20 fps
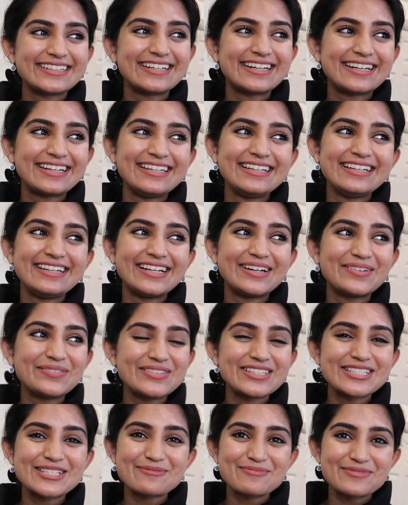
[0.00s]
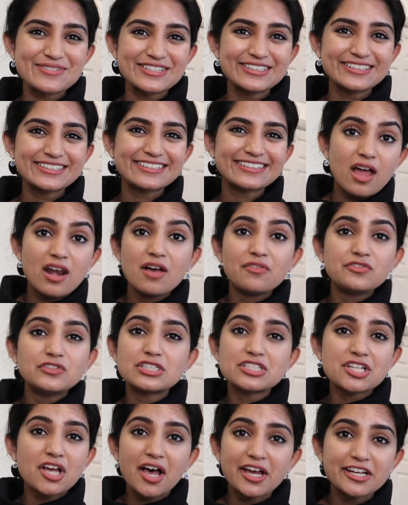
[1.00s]
I love this book. I love the
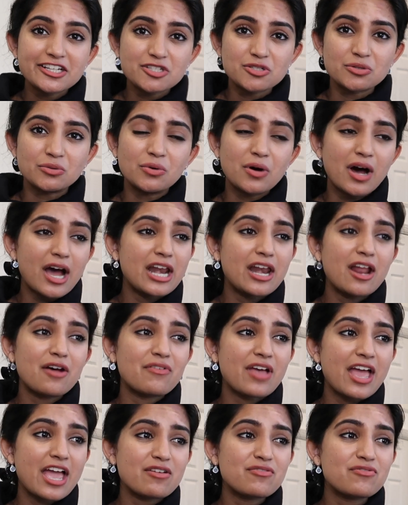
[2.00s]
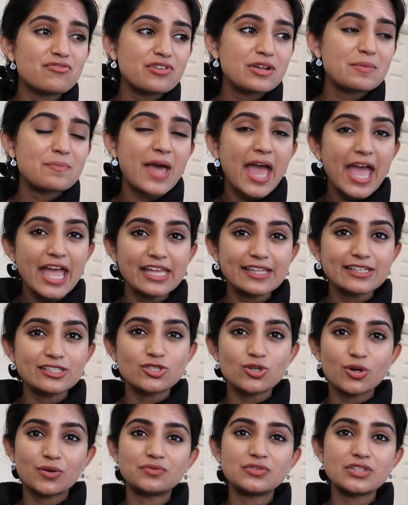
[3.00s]
title. I love every
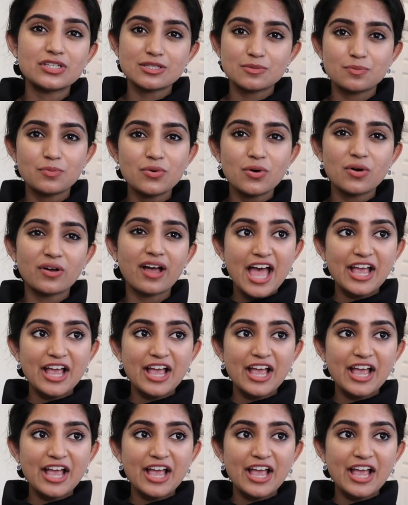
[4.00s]
page of this book.